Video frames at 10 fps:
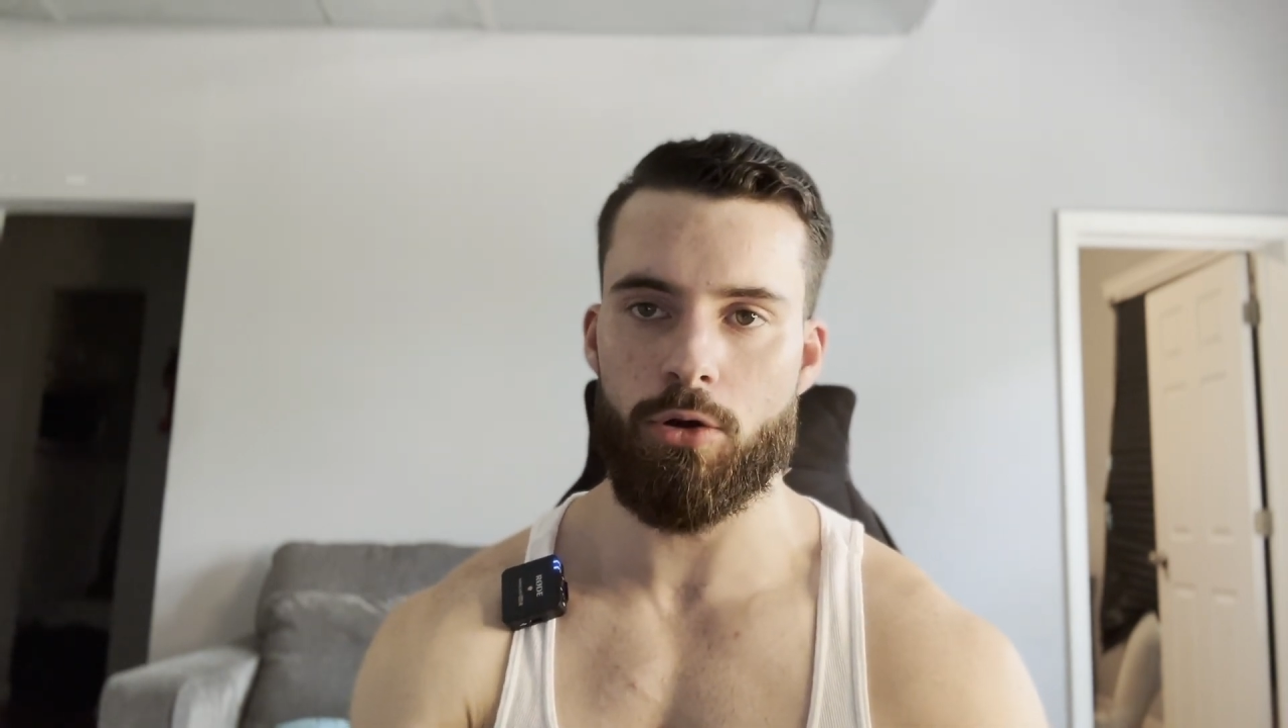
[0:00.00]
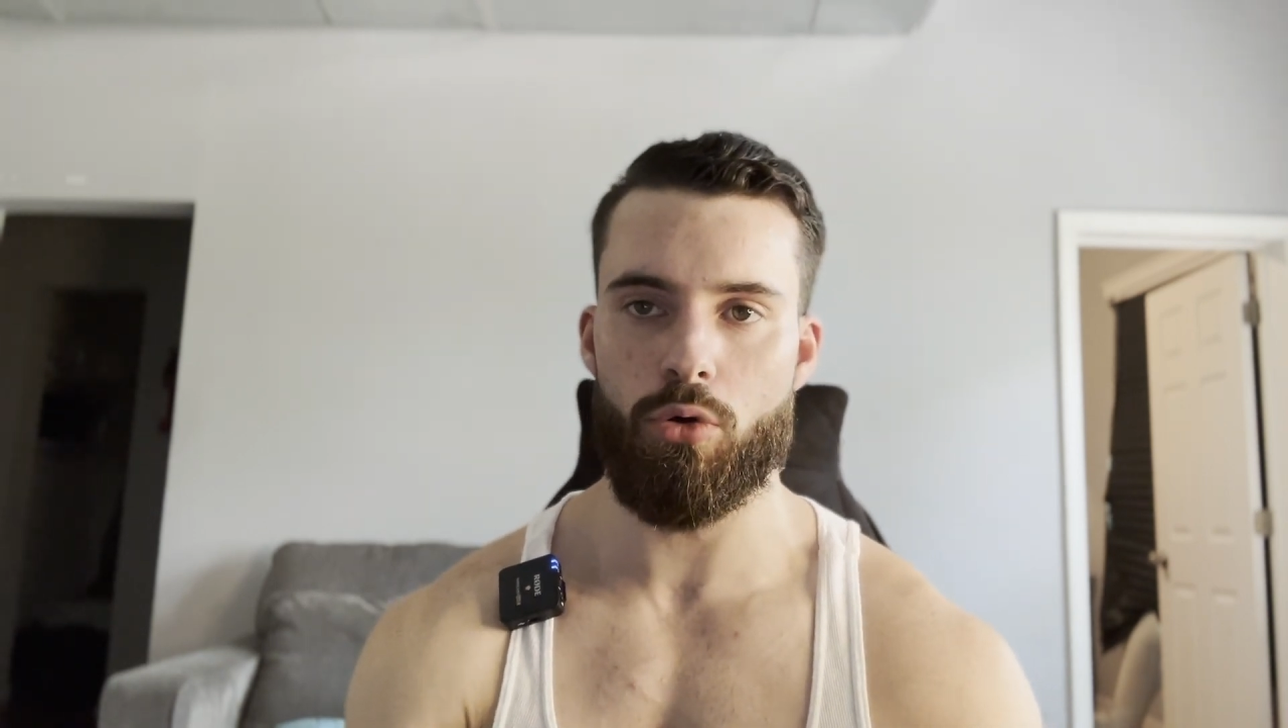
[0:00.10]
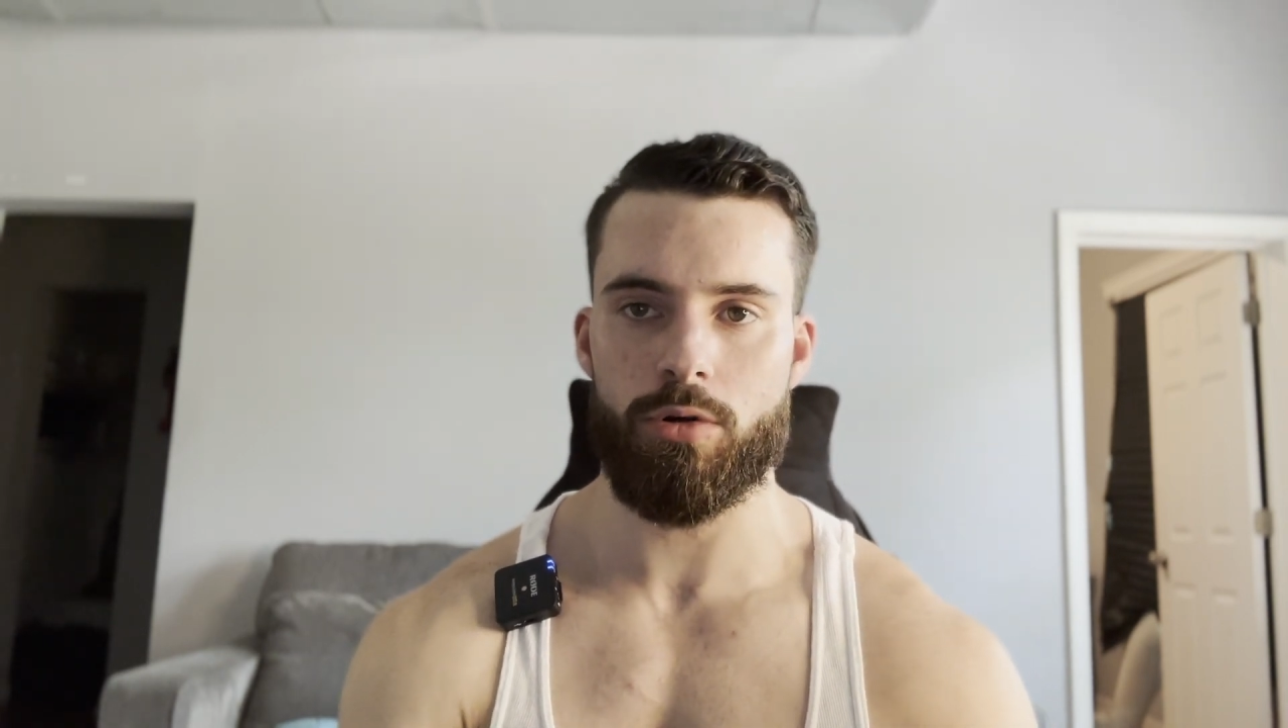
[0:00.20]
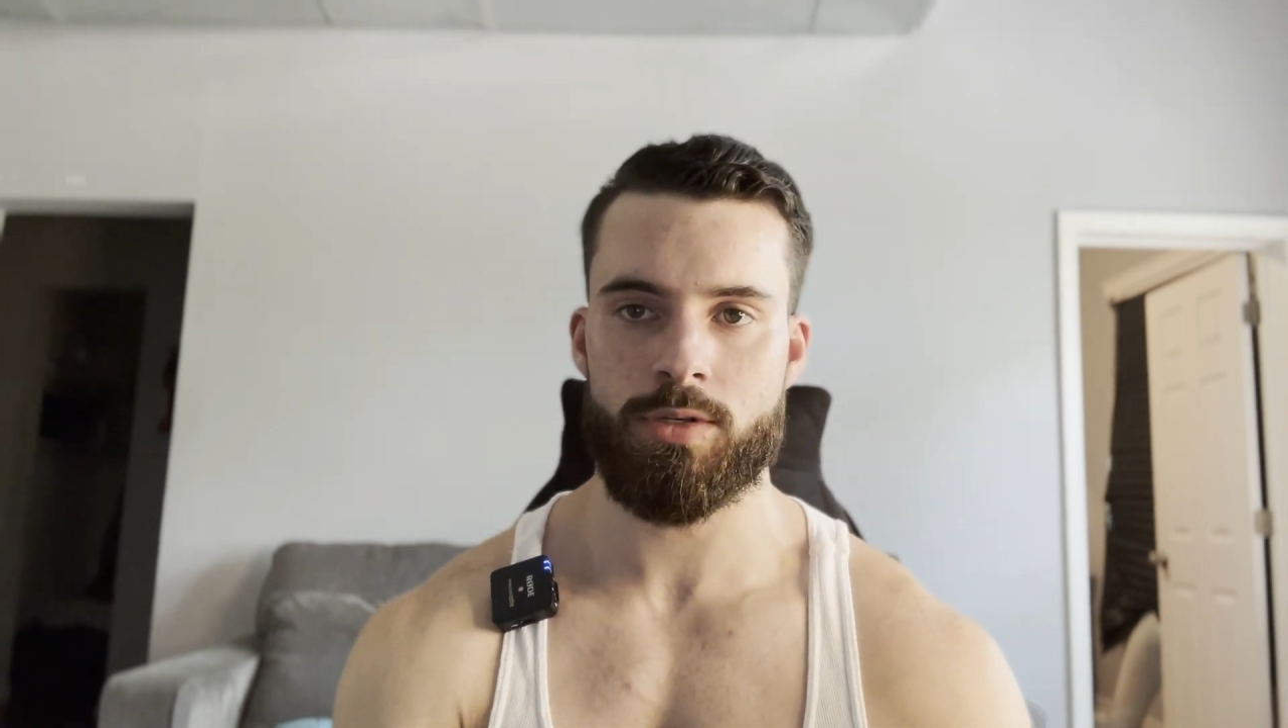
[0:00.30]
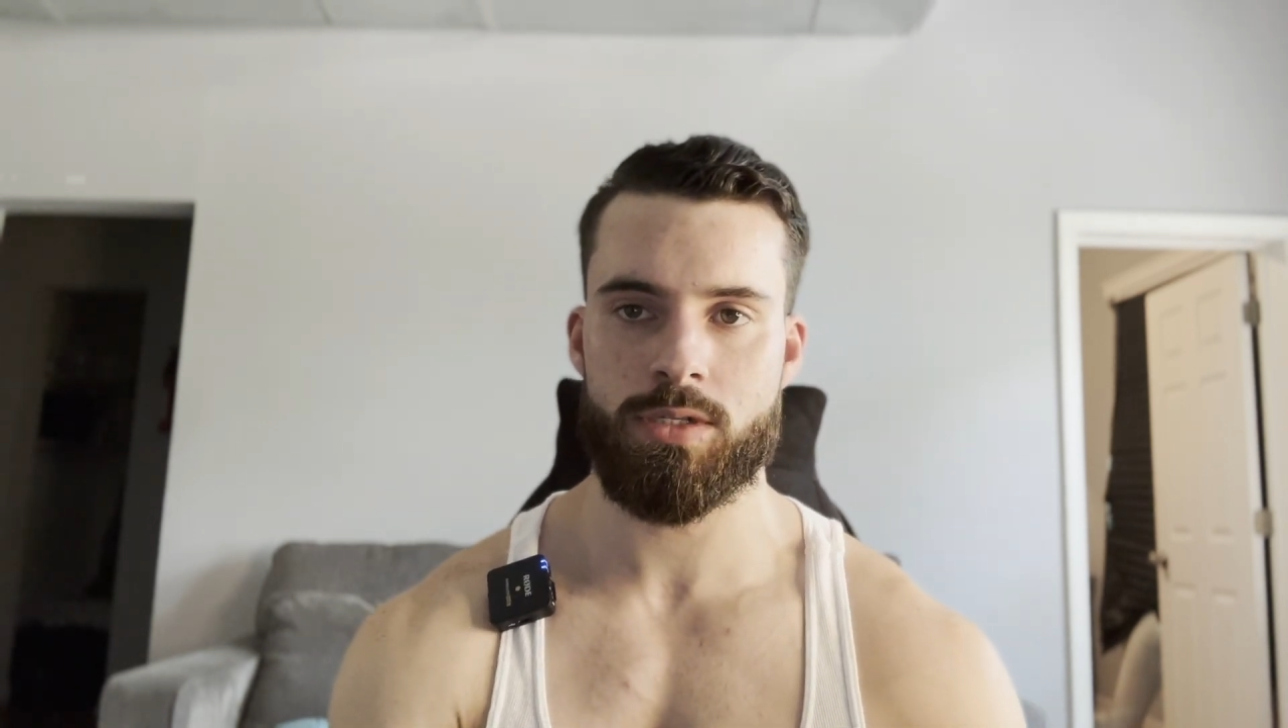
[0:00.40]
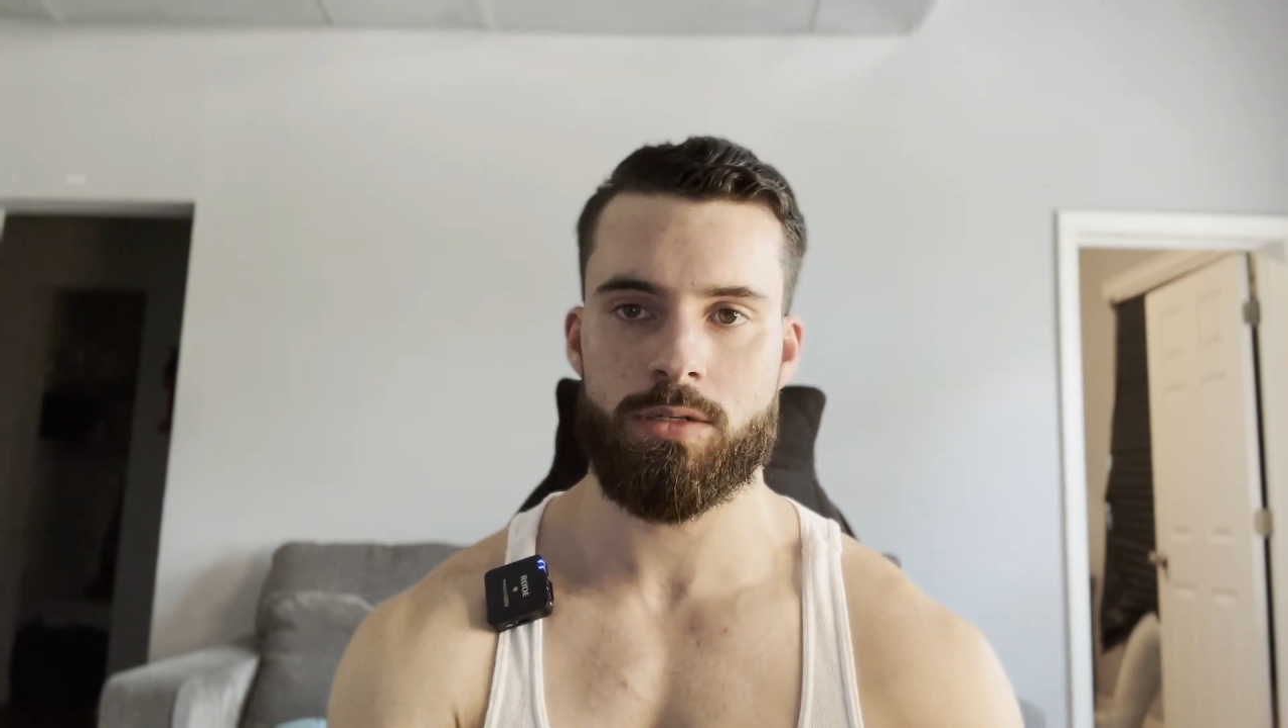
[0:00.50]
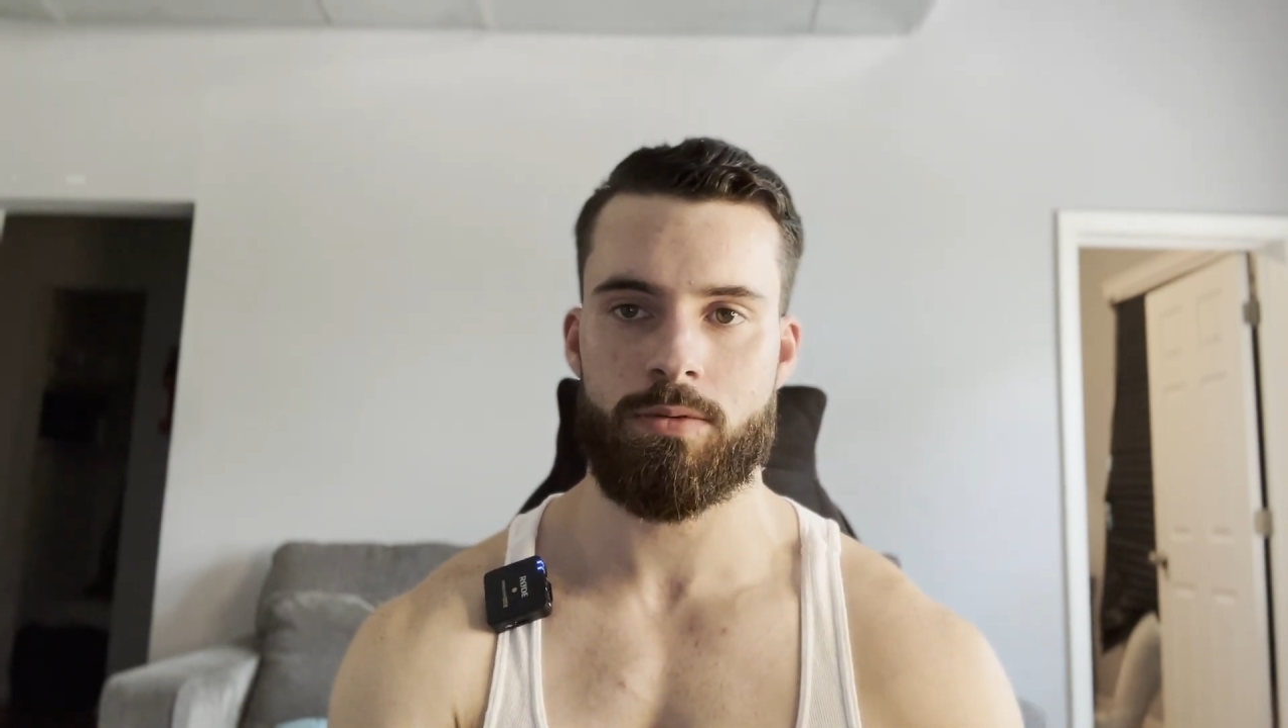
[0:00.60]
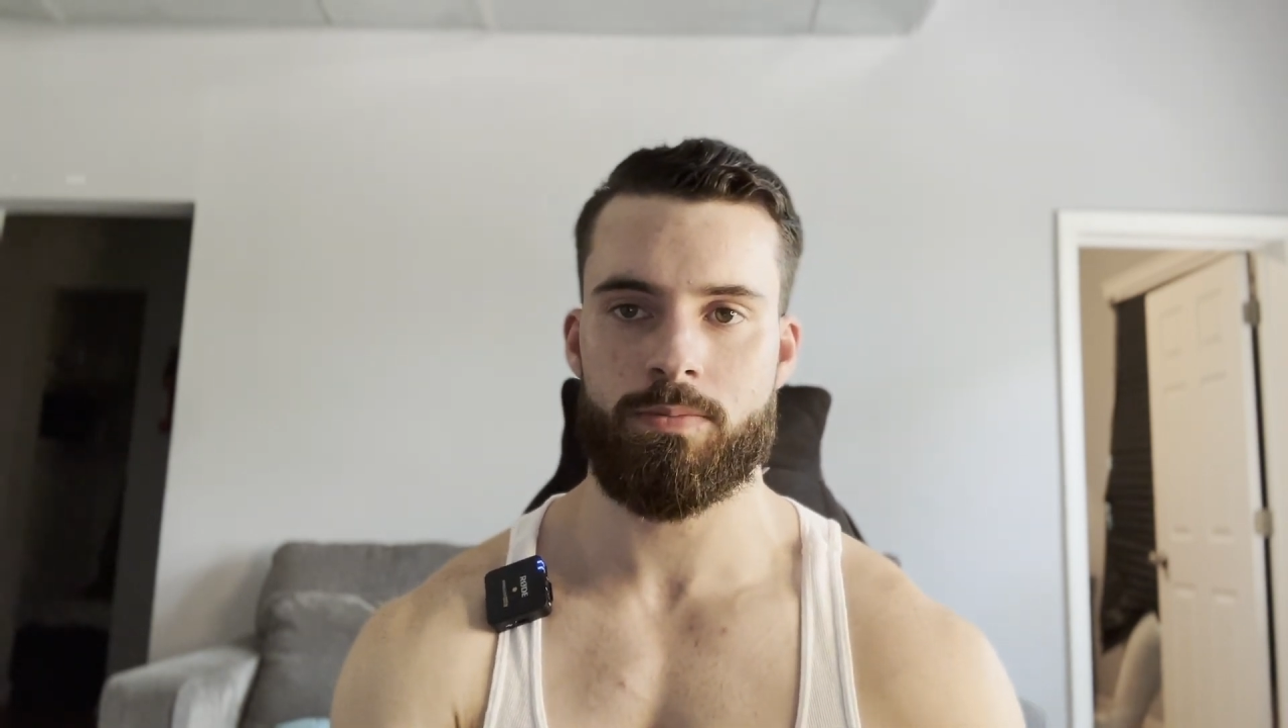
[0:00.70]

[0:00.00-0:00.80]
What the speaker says: course.